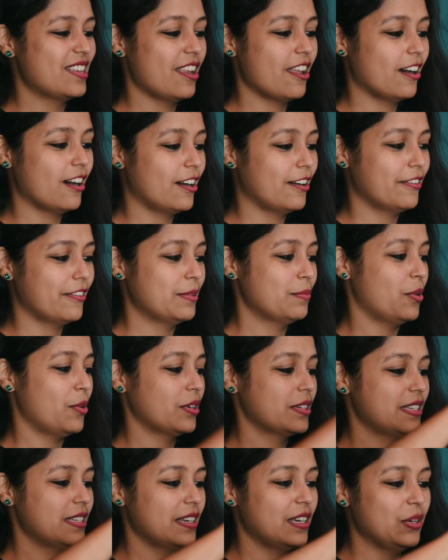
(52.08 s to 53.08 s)
love
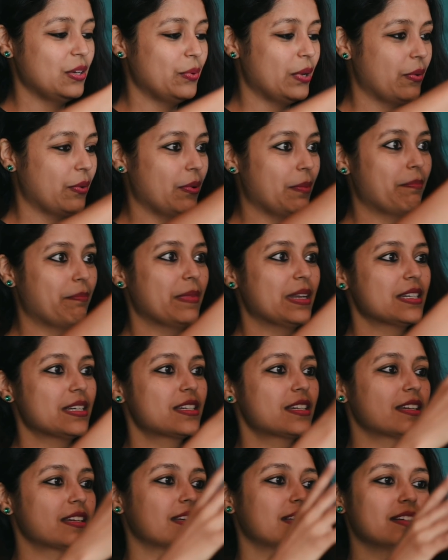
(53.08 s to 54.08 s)
unboxing new
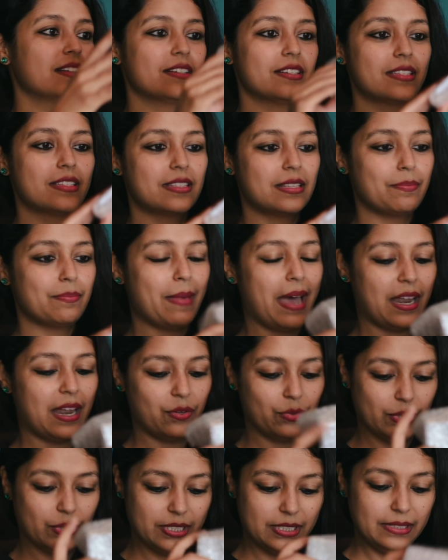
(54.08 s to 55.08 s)
equipment. Here's the
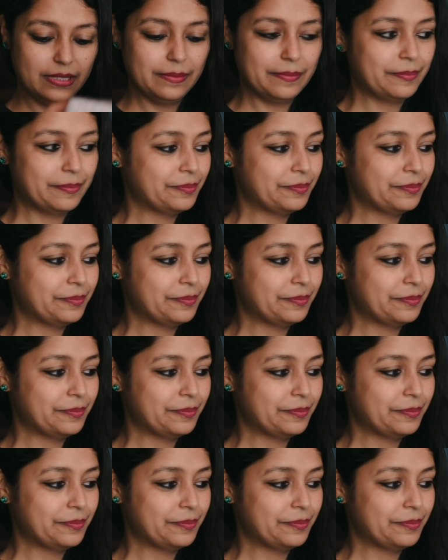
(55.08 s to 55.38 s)
manual